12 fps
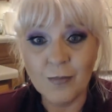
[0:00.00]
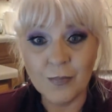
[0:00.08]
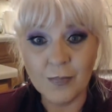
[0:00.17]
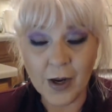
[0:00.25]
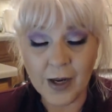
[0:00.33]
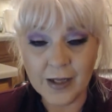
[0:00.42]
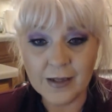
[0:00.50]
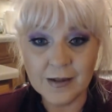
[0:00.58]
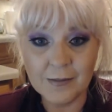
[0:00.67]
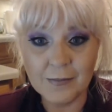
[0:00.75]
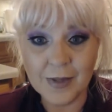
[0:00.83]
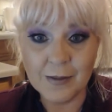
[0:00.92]
bright
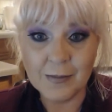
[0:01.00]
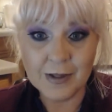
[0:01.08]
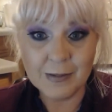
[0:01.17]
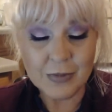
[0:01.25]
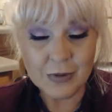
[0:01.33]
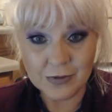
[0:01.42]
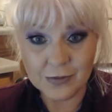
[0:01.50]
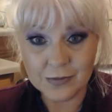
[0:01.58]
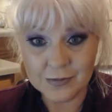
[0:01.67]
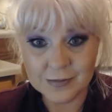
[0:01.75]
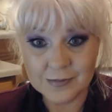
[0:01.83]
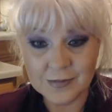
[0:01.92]
baby blue
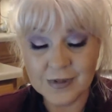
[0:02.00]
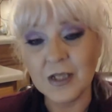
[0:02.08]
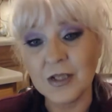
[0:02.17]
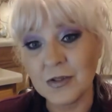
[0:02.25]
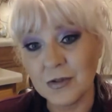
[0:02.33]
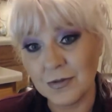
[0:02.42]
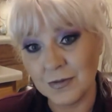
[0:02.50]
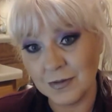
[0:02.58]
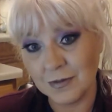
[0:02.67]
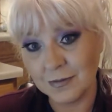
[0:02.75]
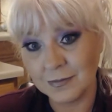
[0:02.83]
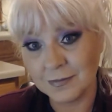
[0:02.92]
tennis shoes,
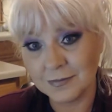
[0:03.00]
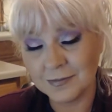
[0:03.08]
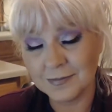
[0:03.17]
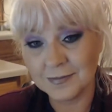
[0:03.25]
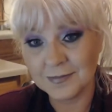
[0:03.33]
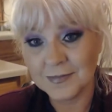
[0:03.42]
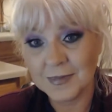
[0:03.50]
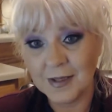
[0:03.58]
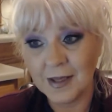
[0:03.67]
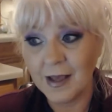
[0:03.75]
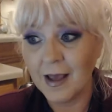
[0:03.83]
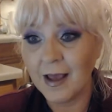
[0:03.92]

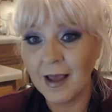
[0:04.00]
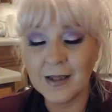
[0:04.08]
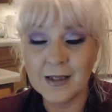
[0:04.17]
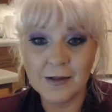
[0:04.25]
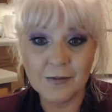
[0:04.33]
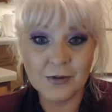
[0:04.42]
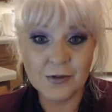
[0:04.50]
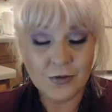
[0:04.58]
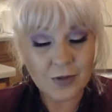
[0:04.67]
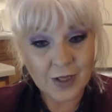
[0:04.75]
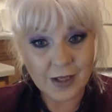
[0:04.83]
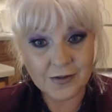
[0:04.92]
and they were
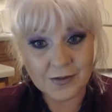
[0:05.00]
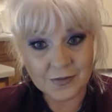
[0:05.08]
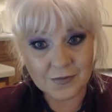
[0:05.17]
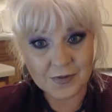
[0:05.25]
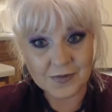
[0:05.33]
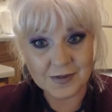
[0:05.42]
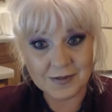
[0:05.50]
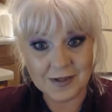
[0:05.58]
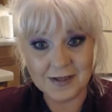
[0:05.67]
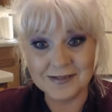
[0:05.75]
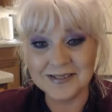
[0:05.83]
$2.50.